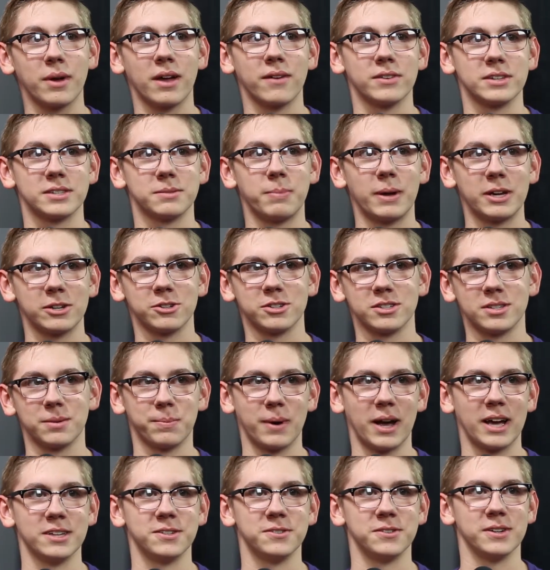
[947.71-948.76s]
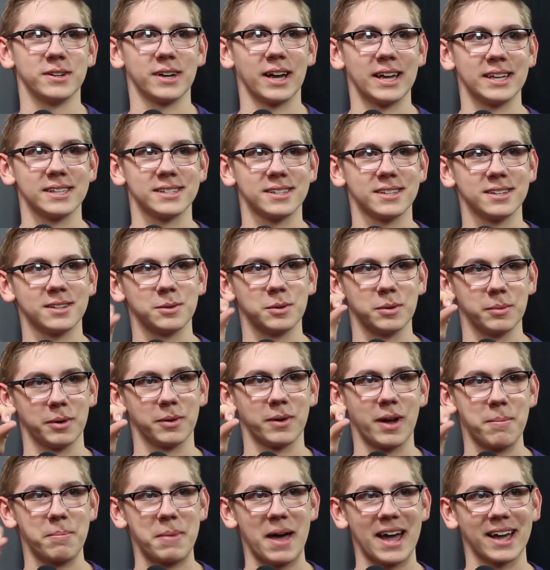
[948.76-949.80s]
we have a special surprise for you guys. We'll be
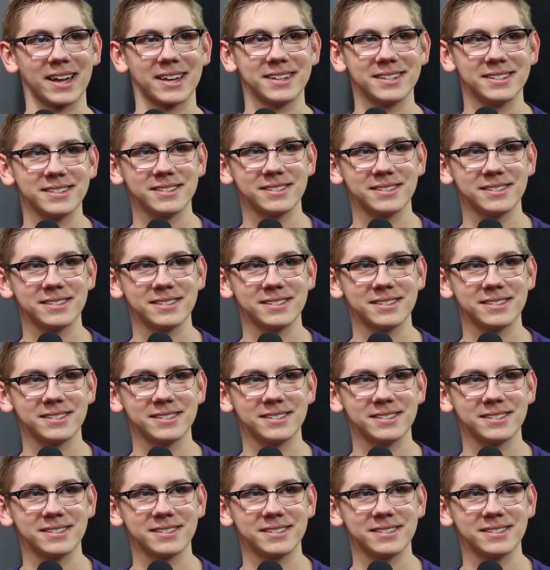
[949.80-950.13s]
right back.